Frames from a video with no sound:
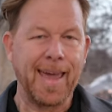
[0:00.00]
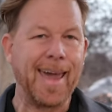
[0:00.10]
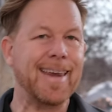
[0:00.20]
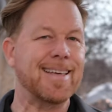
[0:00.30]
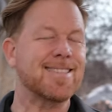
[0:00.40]

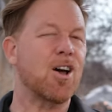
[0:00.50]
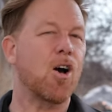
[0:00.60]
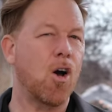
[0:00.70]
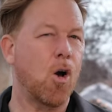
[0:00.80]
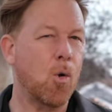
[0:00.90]
and it's
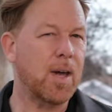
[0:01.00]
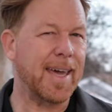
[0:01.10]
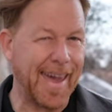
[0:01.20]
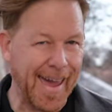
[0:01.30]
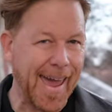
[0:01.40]

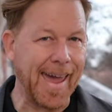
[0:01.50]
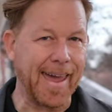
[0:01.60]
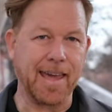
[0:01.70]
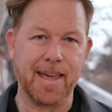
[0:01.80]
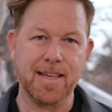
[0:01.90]

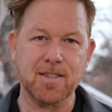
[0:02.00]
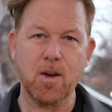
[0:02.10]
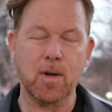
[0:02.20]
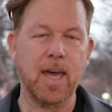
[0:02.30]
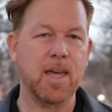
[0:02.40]
okay. It's
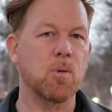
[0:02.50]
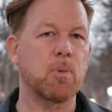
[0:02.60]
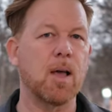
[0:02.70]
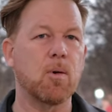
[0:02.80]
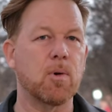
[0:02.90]
okay. You
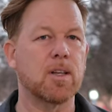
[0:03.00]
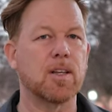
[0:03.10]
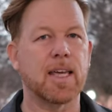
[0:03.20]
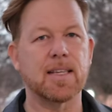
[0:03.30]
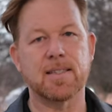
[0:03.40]
probably want to
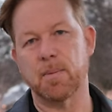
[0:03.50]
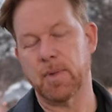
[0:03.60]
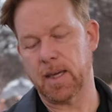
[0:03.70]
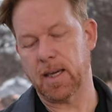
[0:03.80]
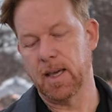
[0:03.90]
look at
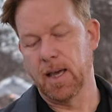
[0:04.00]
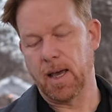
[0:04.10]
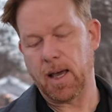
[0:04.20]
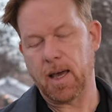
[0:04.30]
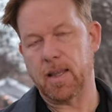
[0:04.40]
something
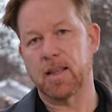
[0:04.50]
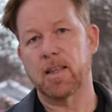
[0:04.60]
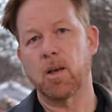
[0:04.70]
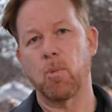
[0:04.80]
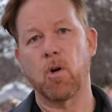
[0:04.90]
a
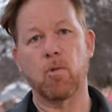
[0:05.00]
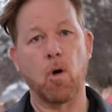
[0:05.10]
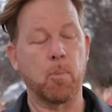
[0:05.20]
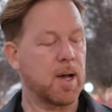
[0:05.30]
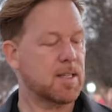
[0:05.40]
little more
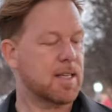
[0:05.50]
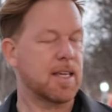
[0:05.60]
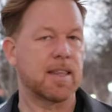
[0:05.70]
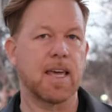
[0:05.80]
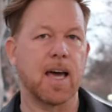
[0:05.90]
robust
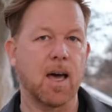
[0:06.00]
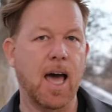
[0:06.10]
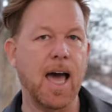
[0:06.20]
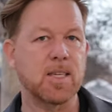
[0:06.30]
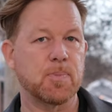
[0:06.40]
in the
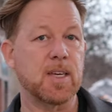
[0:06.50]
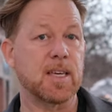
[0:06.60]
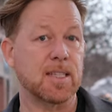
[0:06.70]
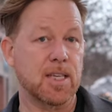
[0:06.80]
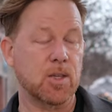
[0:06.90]
high speed
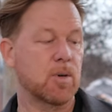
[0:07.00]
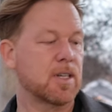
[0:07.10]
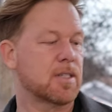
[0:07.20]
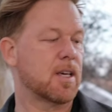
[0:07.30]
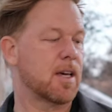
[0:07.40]

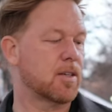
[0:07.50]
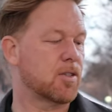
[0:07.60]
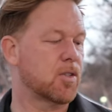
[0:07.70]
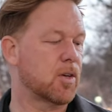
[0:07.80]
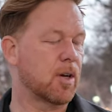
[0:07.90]
continuous
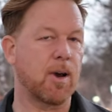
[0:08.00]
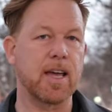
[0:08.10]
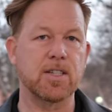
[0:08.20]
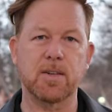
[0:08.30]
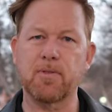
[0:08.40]
shooting
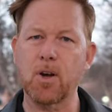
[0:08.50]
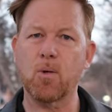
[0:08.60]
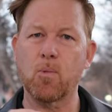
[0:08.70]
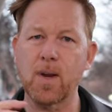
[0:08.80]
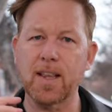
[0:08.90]
range if
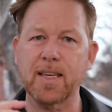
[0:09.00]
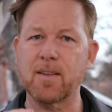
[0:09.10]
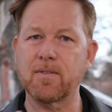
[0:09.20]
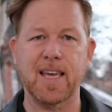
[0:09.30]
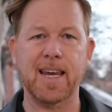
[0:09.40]
you're really
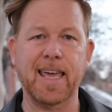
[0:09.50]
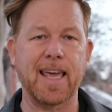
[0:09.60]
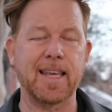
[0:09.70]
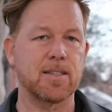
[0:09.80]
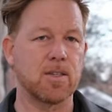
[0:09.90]

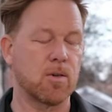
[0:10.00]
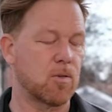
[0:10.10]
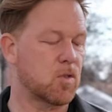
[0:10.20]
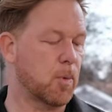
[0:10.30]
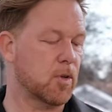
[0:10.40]
dedicated
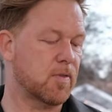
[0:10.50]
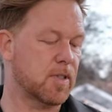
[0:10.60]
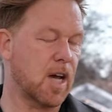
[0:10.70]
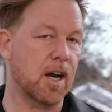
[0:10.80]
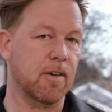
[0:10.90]
to sports
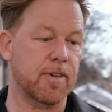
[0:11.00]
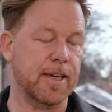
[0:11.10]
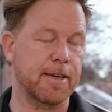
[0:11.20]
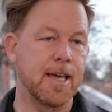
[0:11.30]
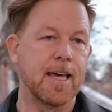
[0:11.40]

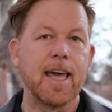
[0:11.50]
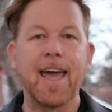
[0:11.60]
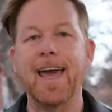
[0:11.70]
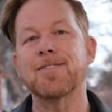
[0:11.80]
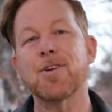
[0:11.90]
photography.
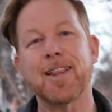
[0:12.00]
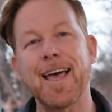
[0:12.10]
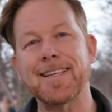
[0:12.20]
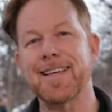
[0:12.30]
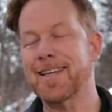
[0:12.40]
And so the
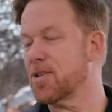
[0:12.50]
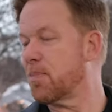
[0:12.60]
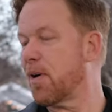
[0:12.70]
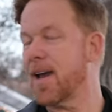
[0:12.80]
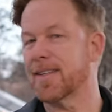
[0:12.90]
last thing is the
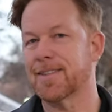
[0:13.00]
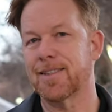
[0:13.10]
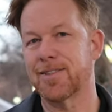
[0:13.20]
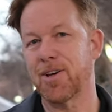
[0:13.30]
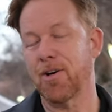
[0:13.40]
price.
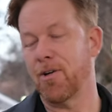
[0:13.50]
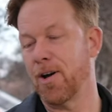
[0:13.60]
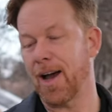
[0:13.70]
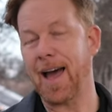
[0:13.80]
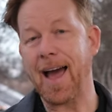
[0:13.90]
So
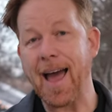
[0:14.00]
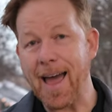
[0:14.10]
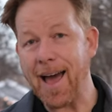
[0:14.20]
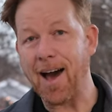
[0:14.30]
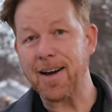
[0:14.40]
I
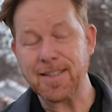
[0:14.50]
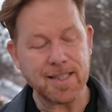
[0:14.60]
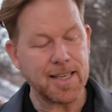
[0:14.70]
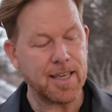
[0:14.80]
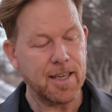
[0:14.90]

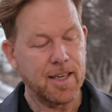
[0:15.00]
honestly,